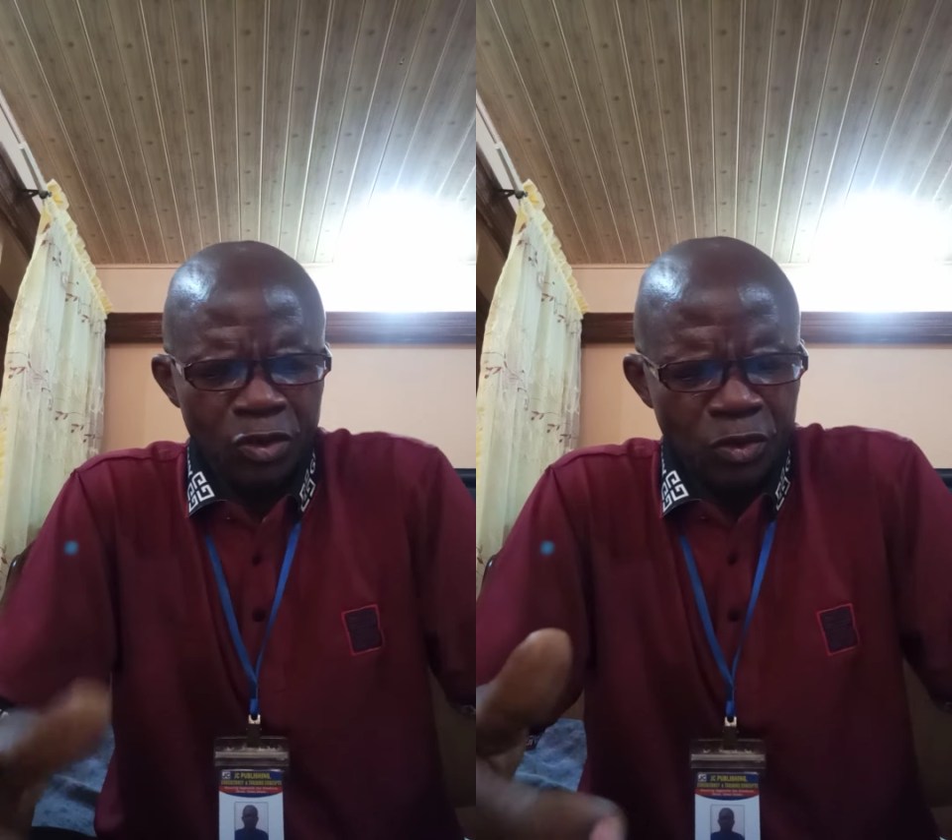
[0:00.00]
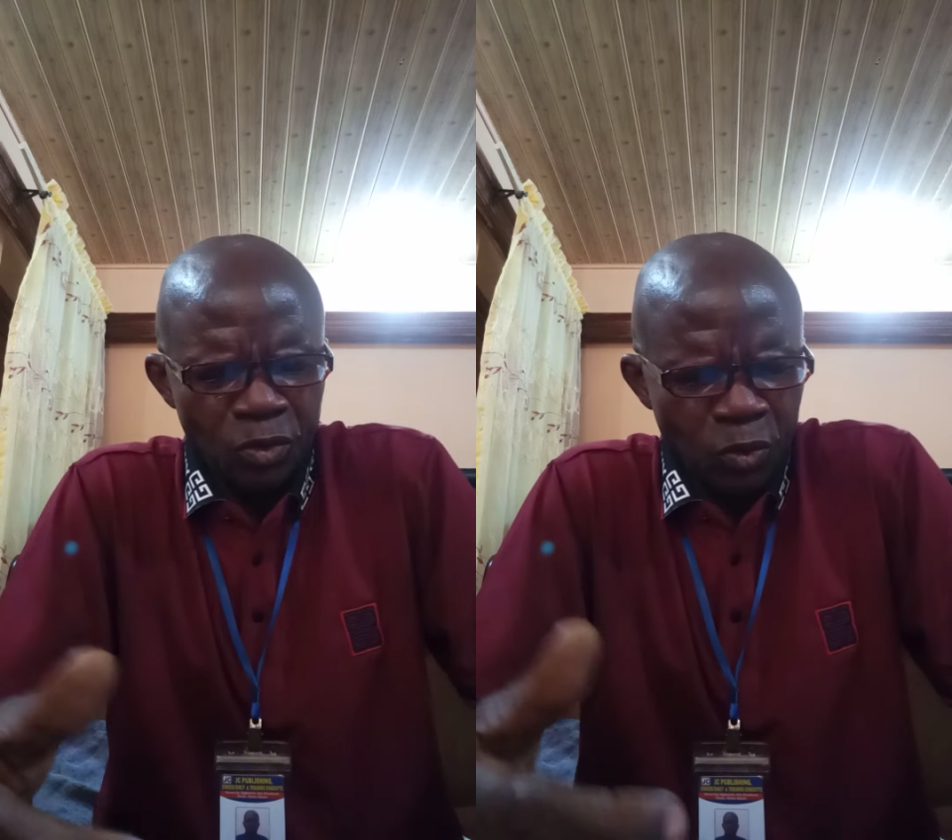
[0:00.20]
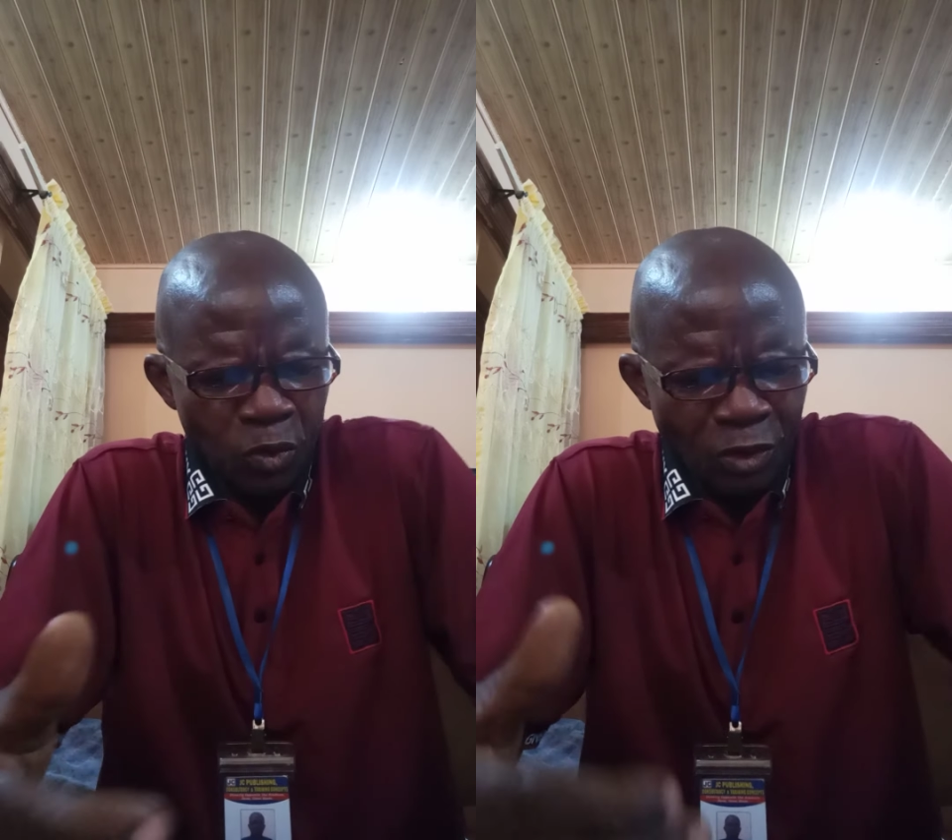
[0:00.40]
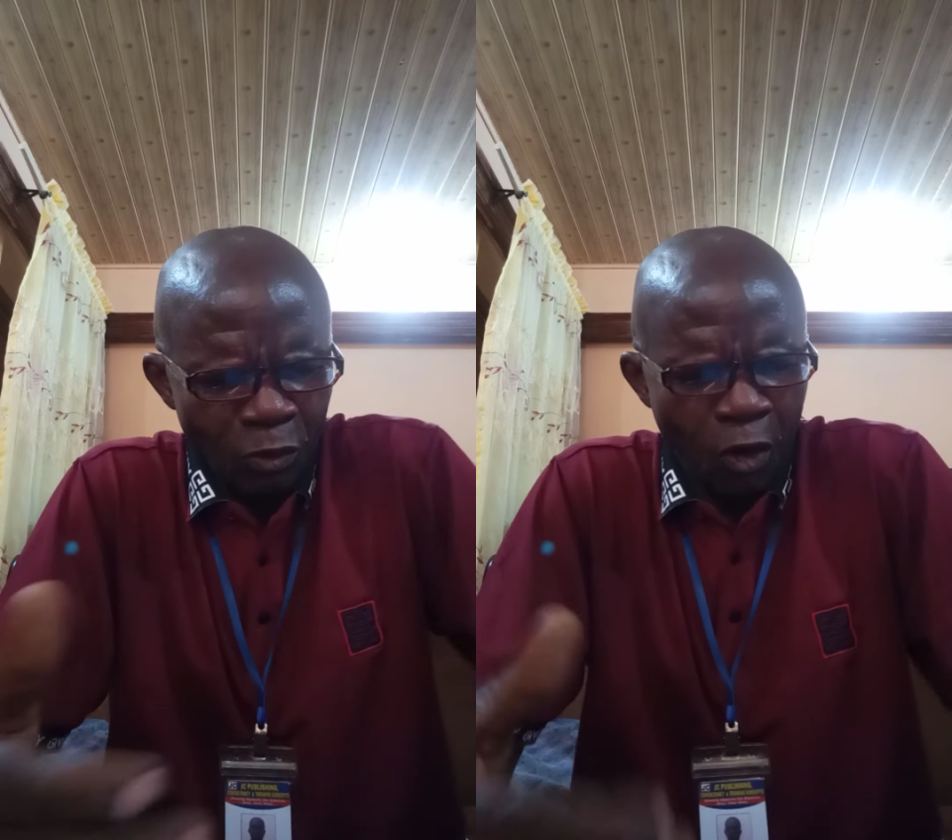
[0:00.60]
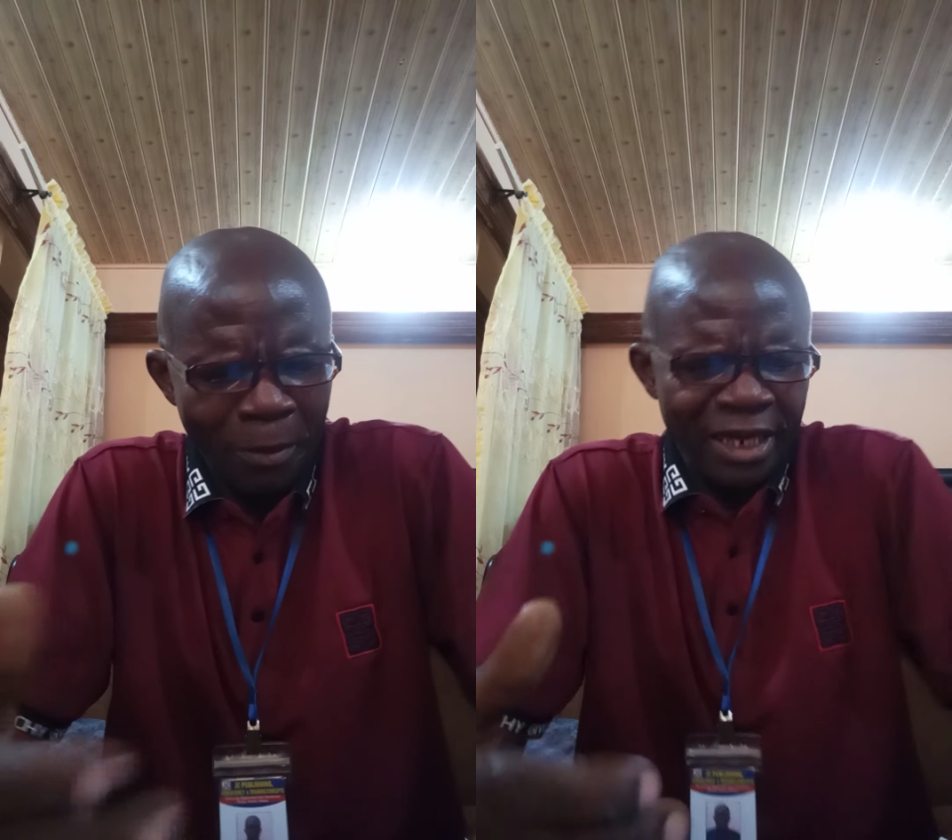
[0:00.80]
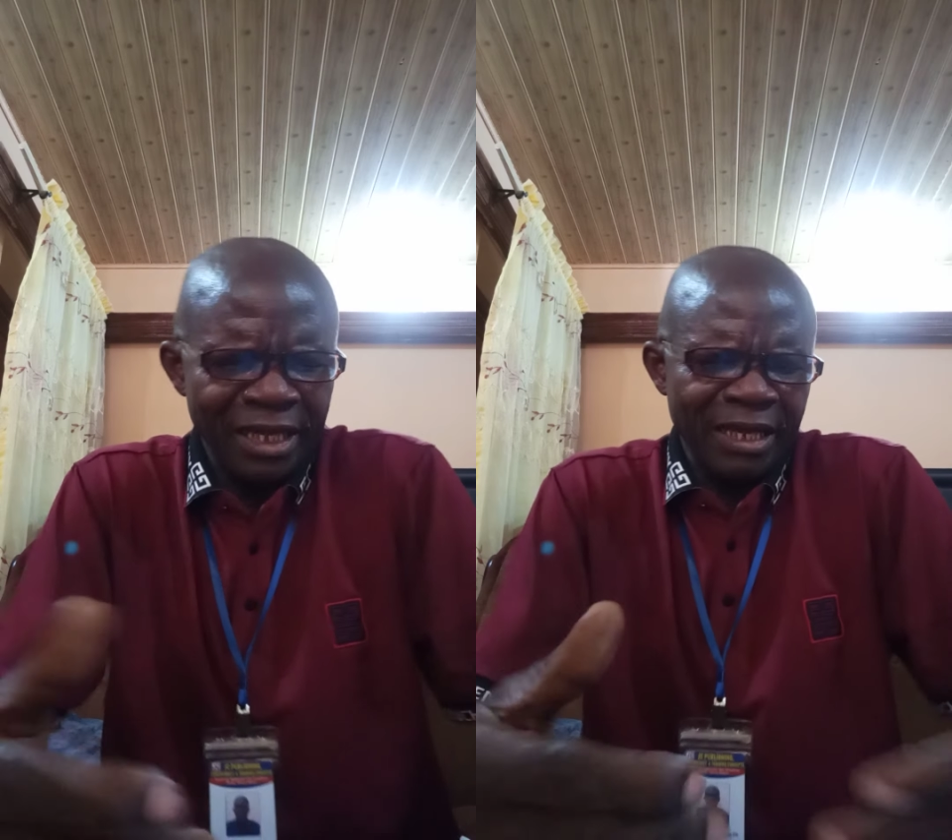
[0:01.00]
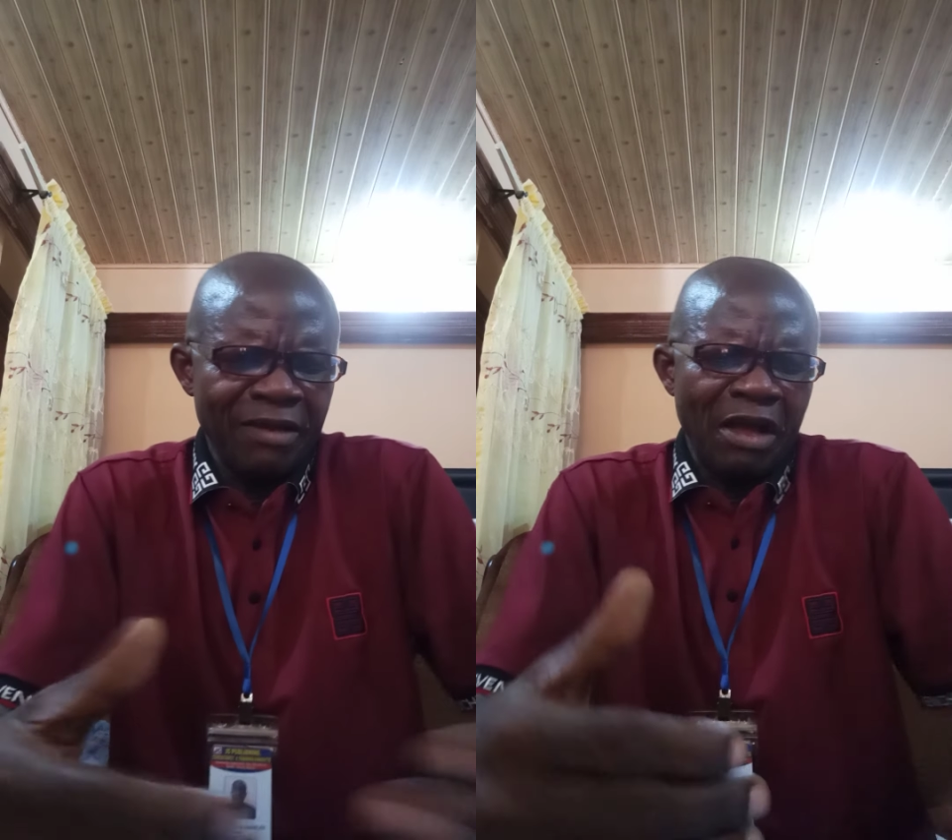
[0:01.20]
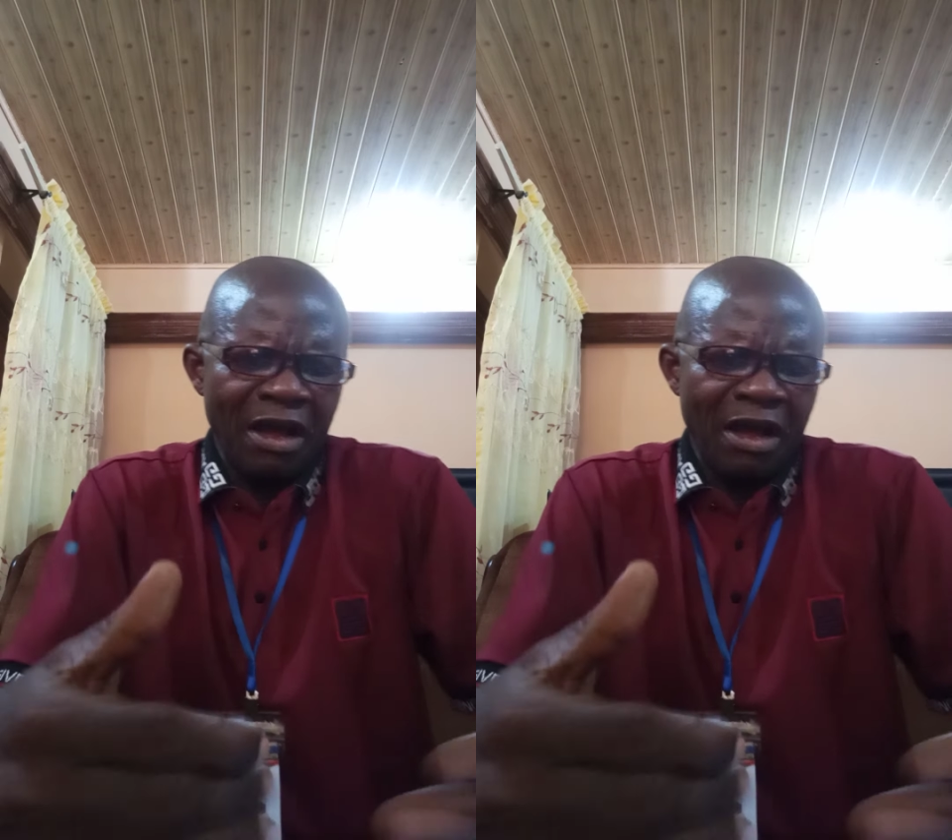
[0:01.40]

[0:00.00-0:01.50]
should normally